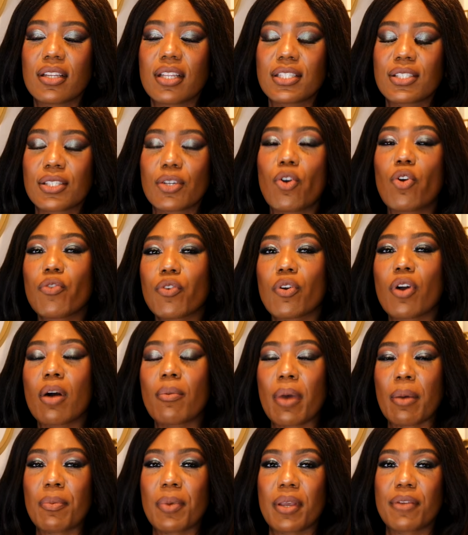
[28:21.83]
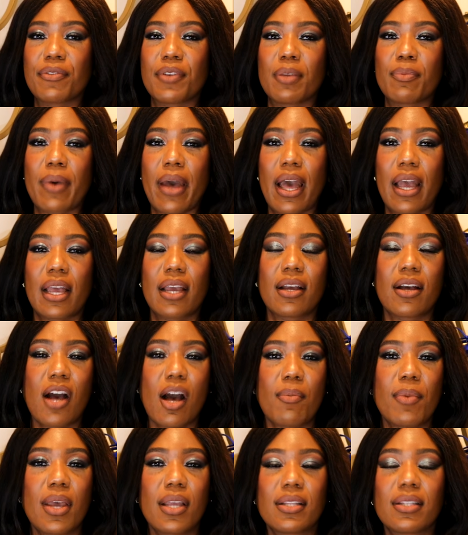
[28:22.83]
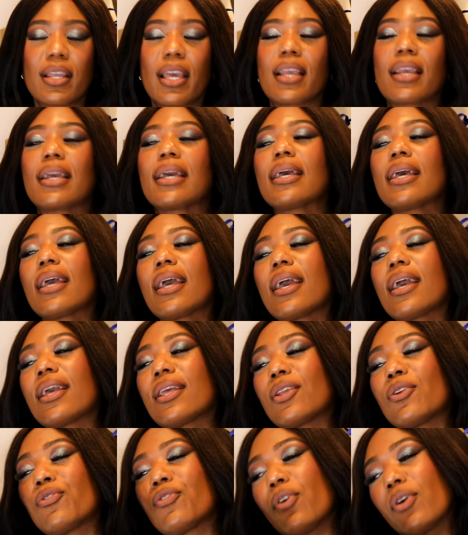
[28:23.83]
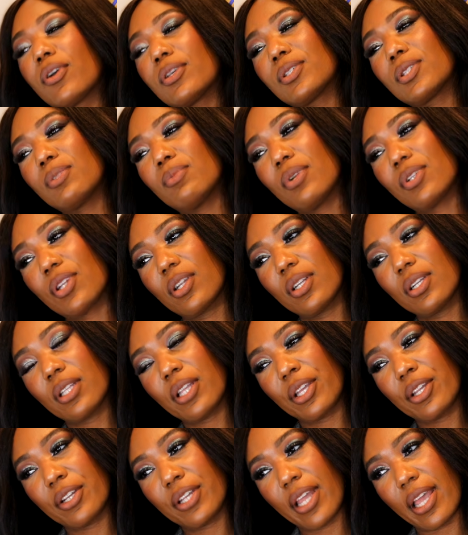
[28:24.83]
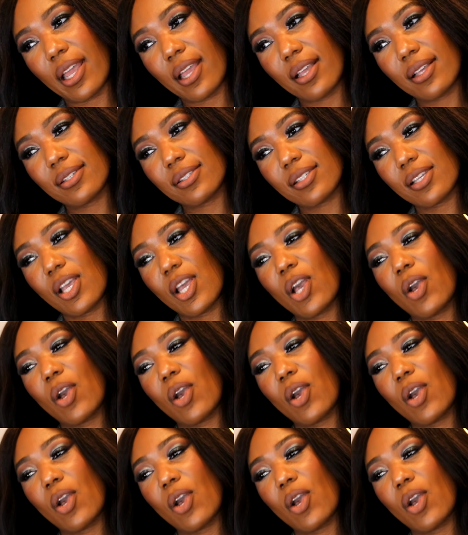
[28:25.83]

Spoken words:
That's overall my big feedback and comment. Like, you focus too much on the later days.